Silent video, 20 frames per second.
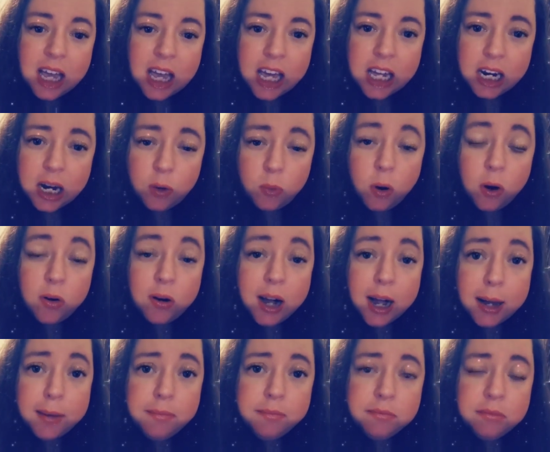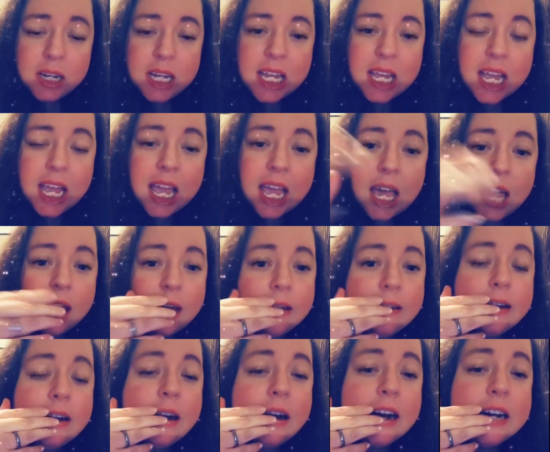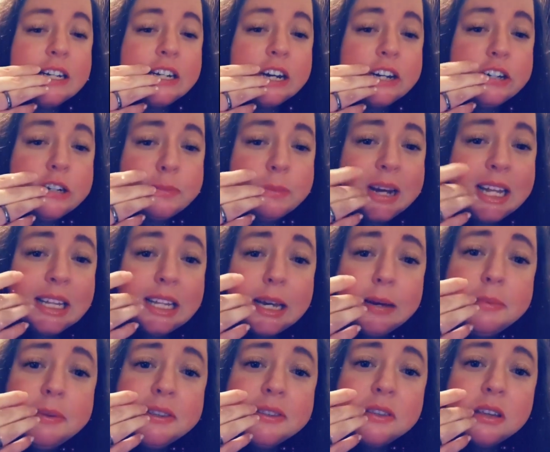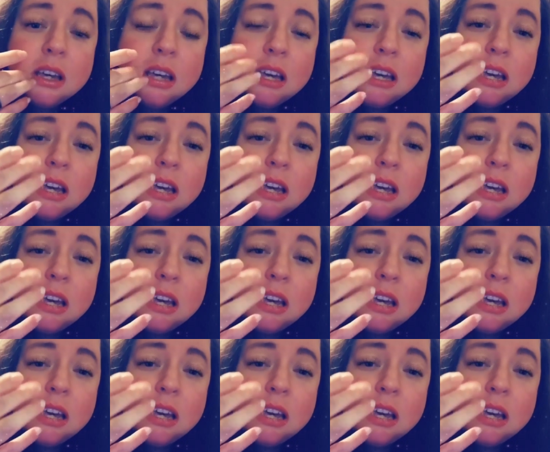And I woke up and I touched my lips,